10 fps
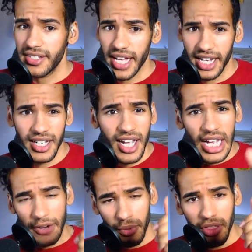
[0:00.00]
And
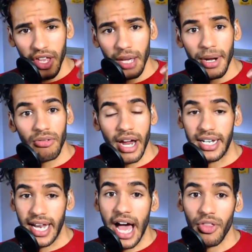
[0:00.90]
if we think about right now,